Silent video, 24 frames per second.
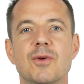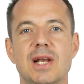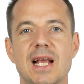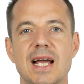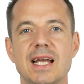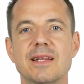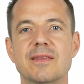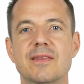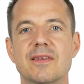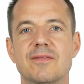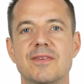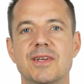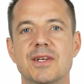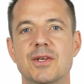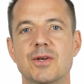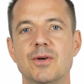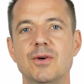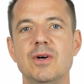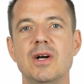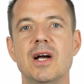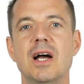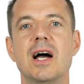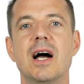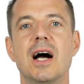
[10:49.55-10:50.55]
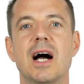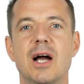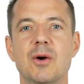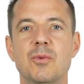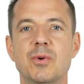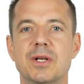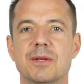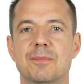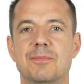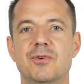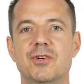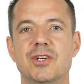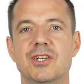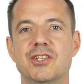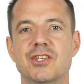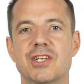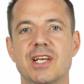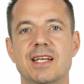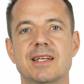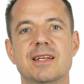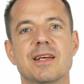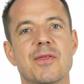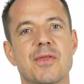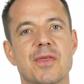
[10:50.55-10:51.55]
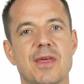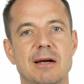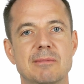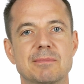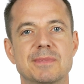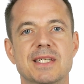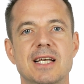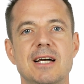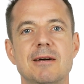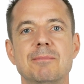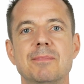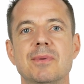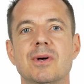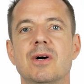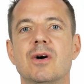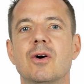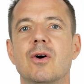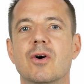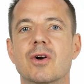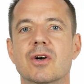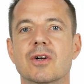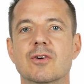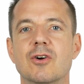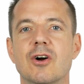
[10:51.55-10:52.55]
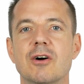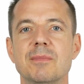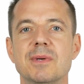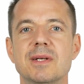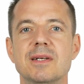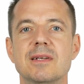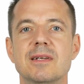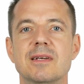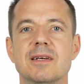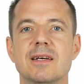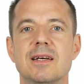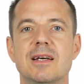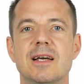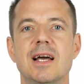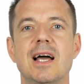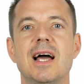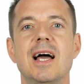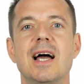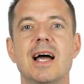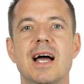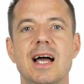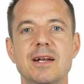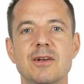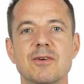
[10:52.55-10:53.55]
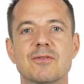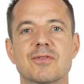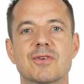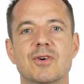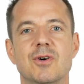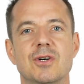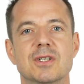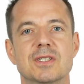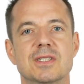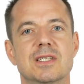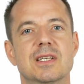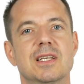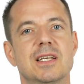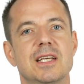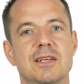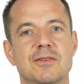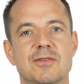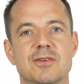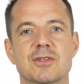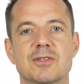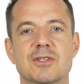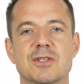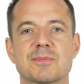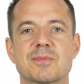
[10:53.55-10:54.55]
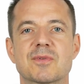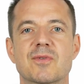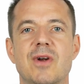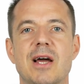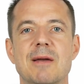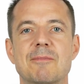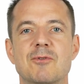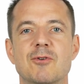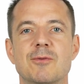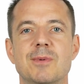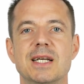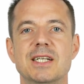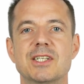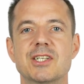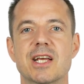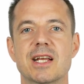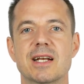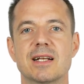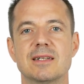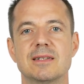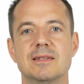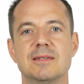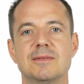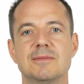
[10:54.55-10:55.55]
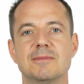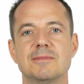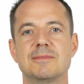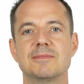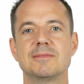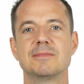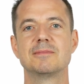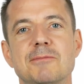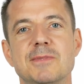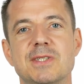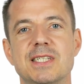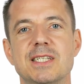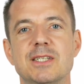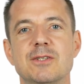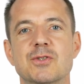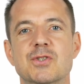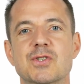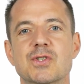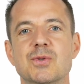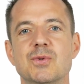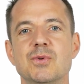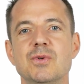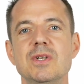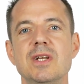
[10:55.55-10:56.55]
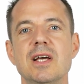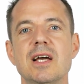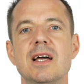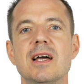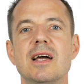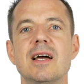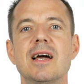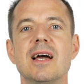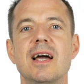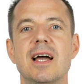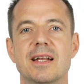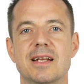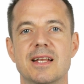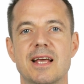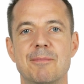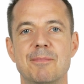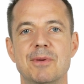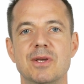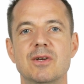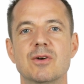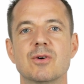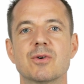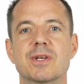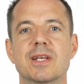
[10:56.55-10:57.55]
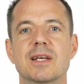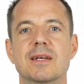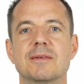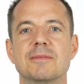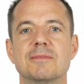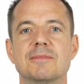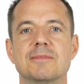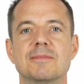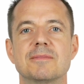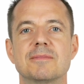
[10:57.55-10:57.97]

you liked the video, I would appreciate a thumbs up or a comment, and of course, if you subscribe to my channel. See you soon and happy coding!